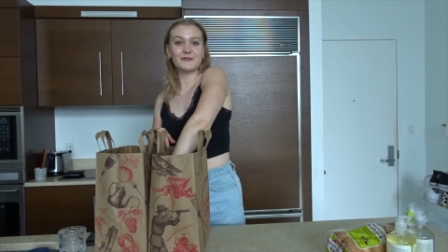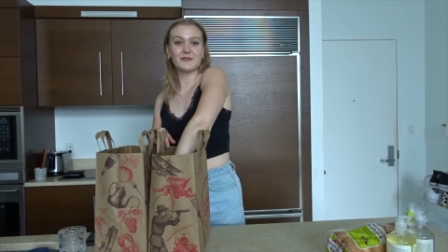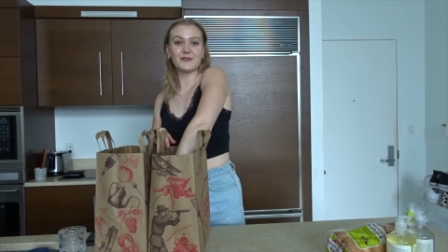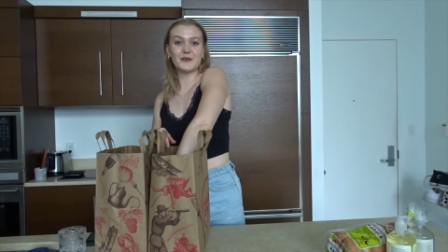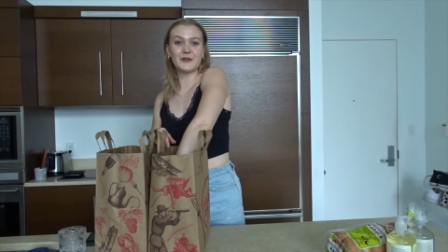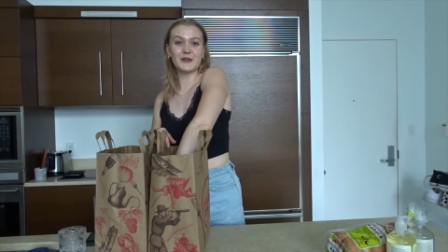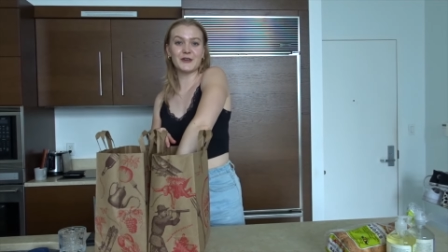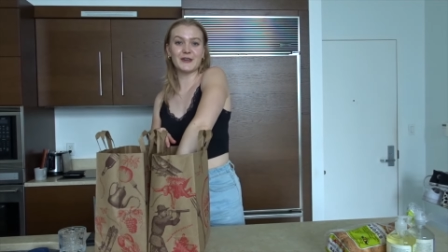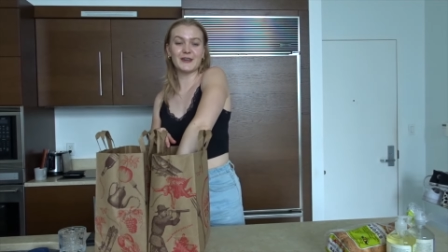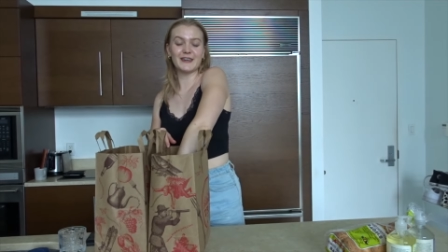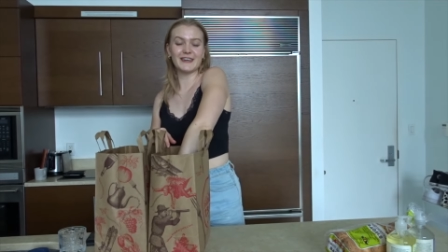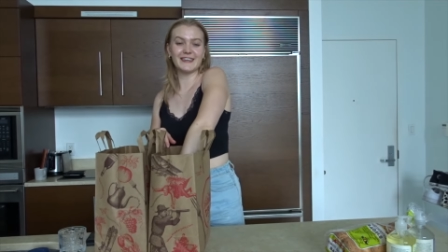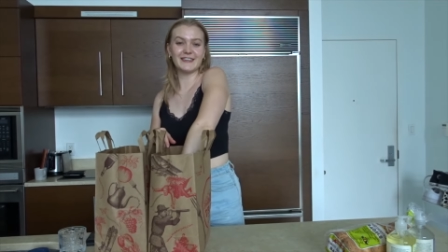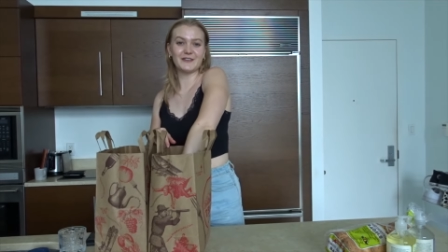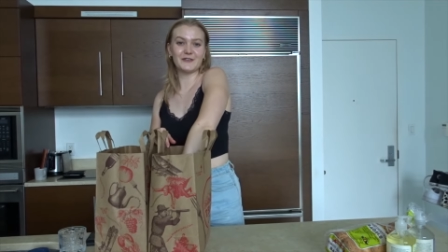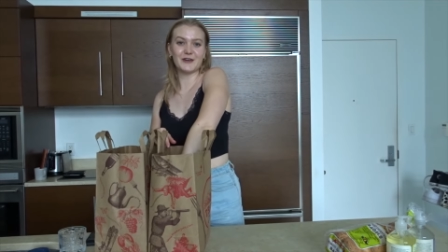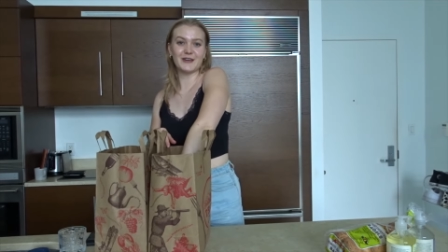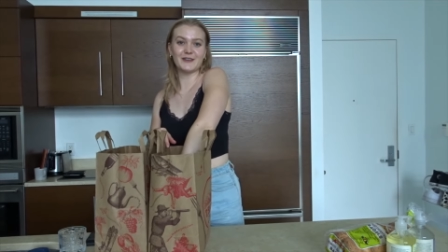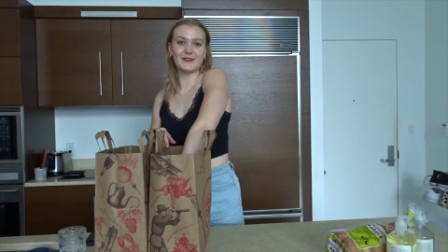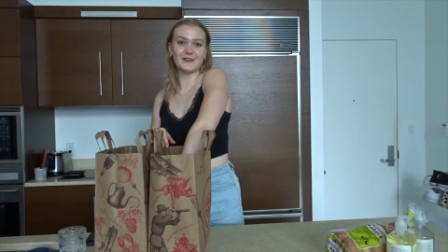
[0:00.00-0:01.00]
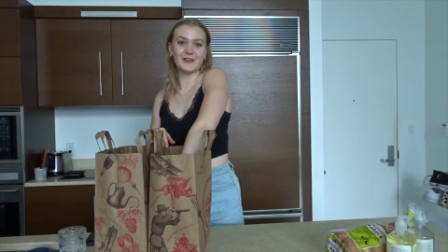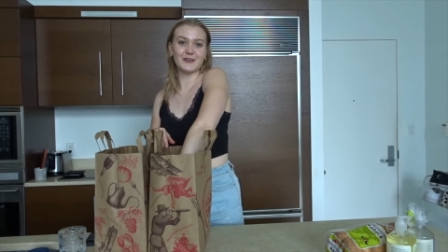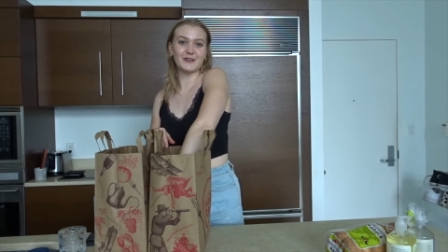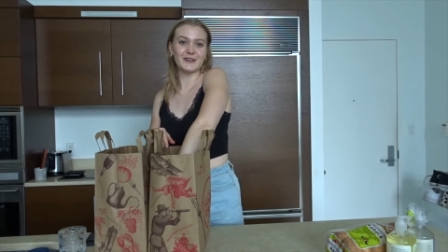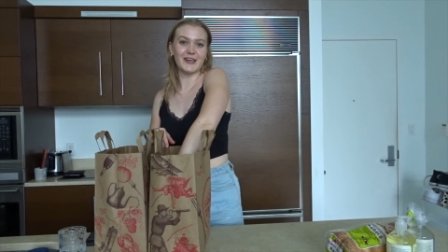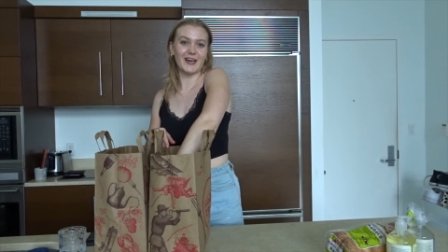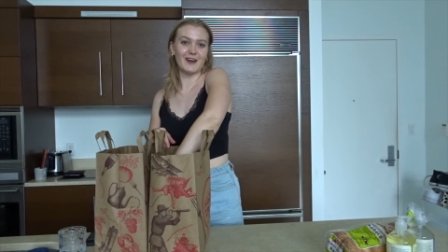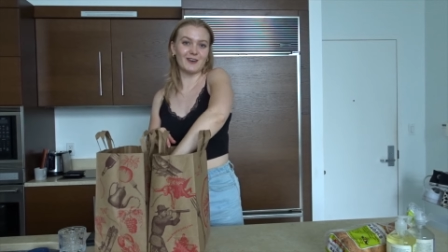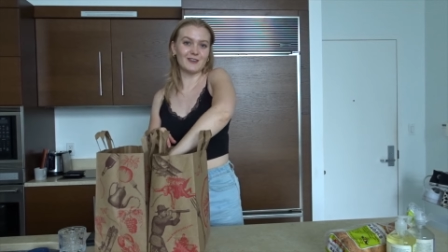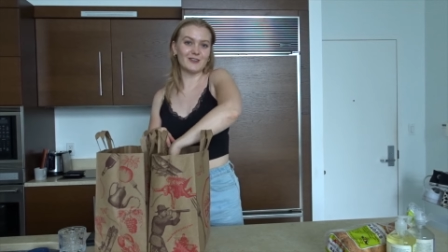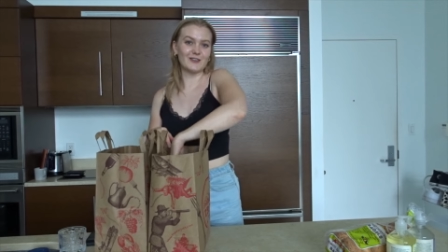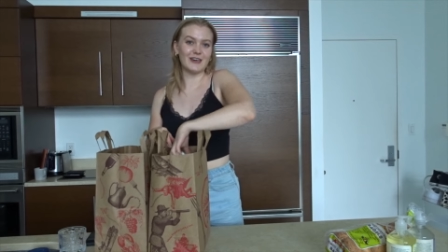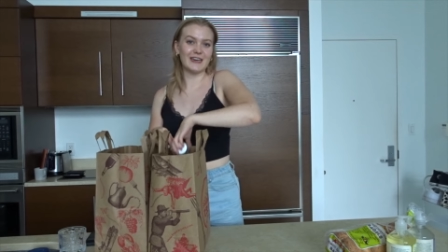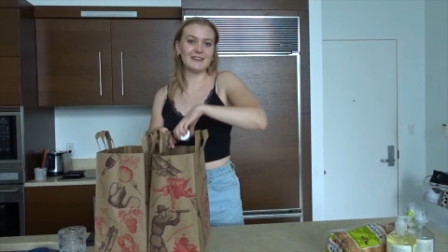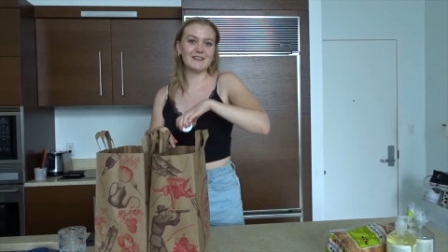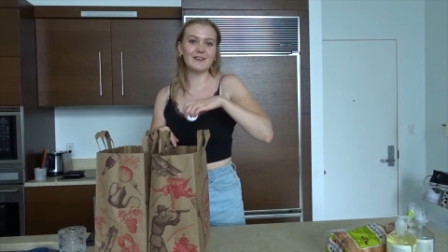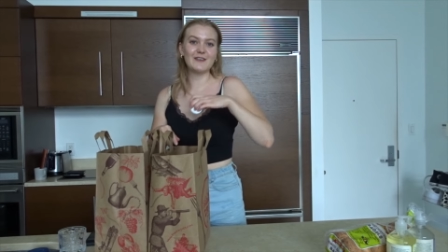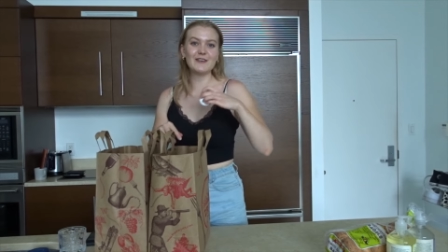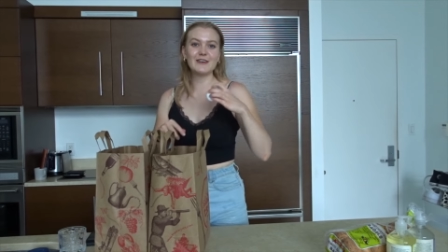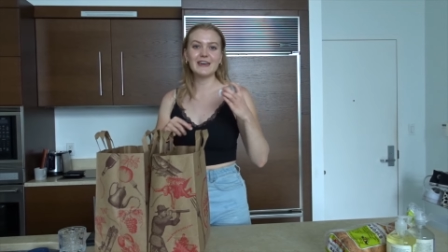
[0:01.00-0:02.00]
for in Trader Joe's, I also
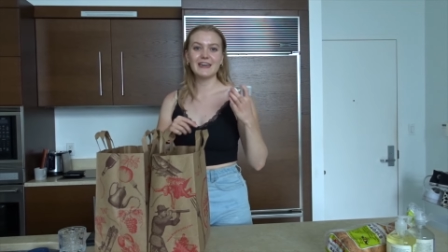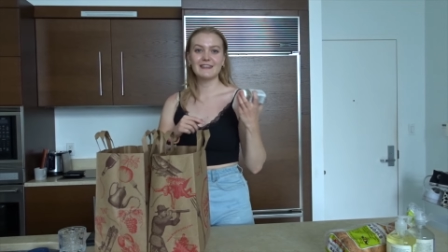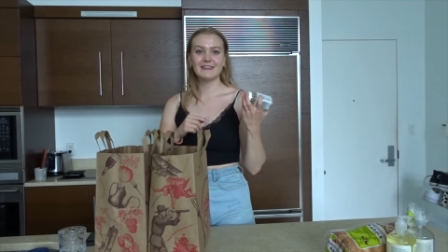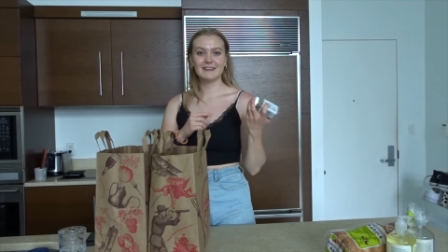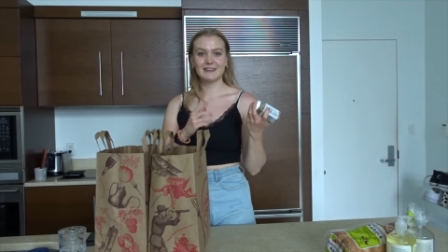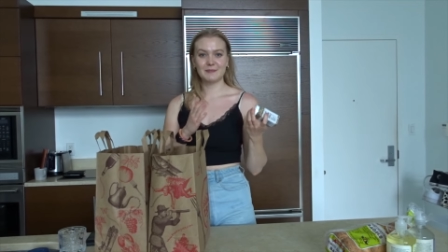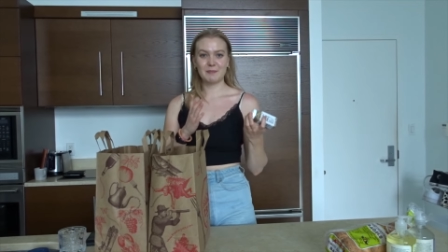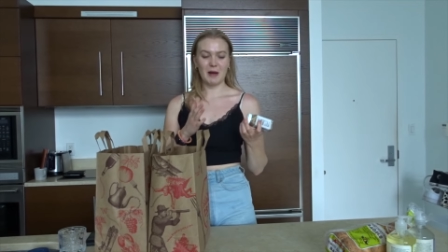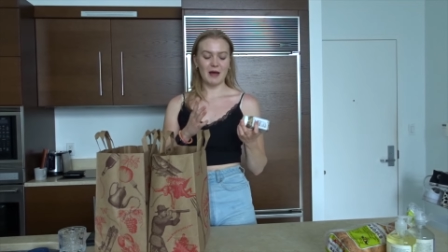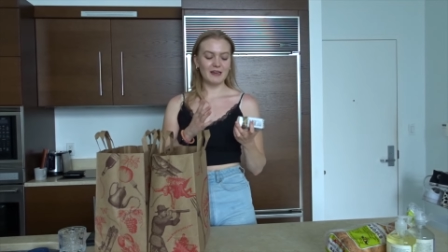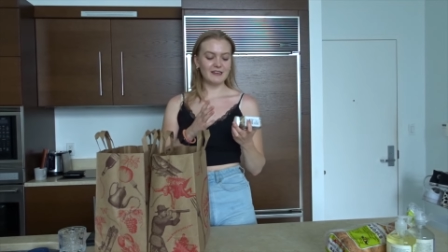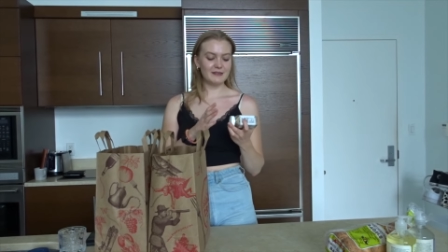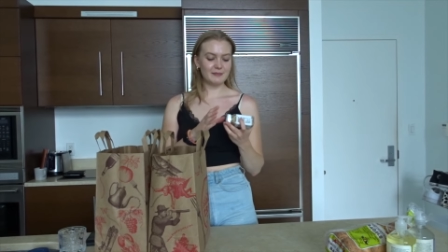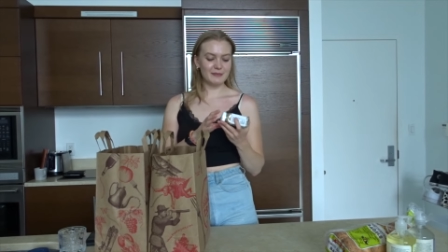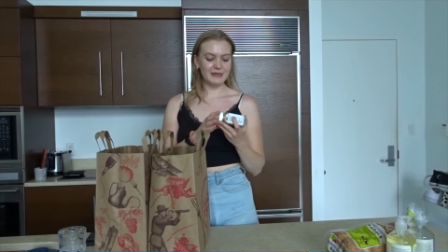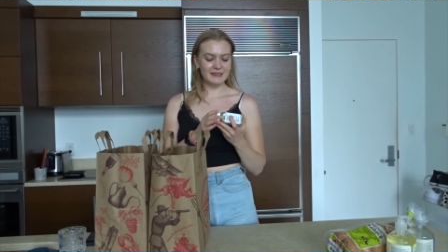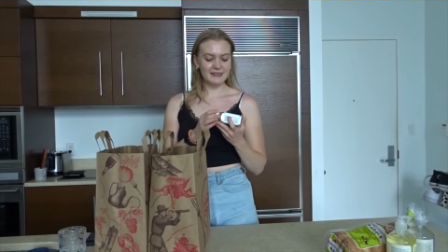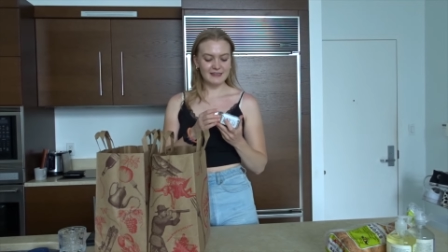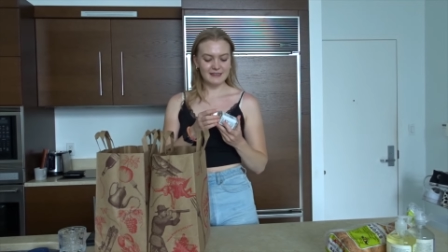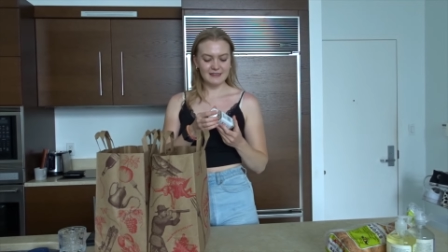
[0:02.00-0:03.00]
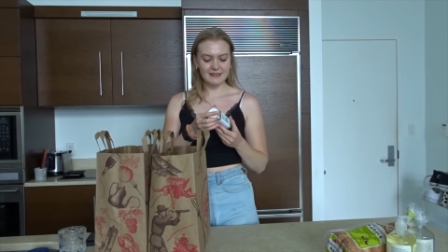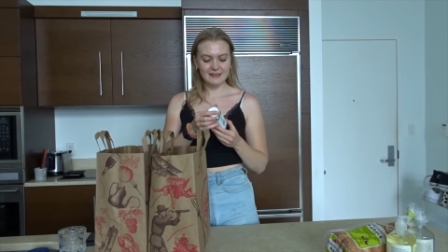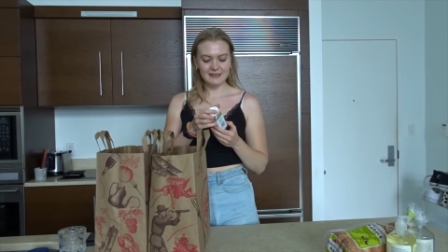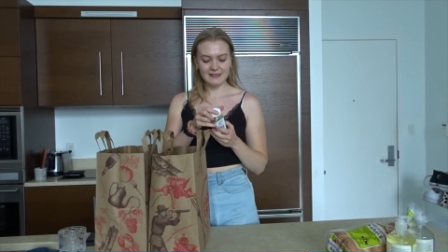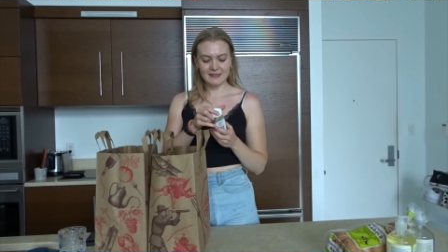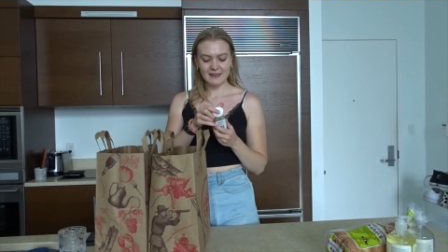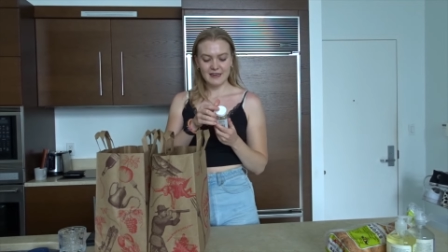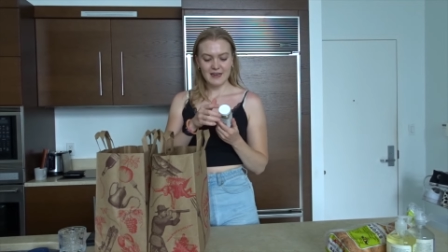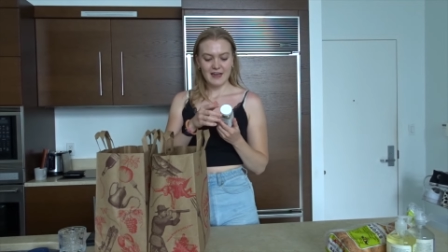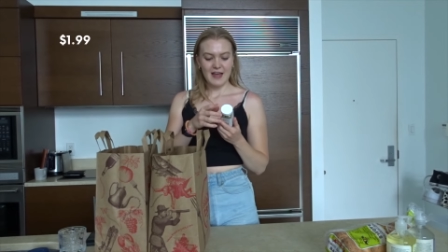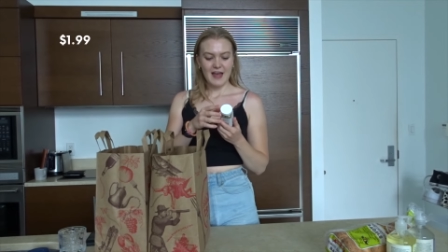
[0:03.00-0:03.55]
had to look at the spice mixes.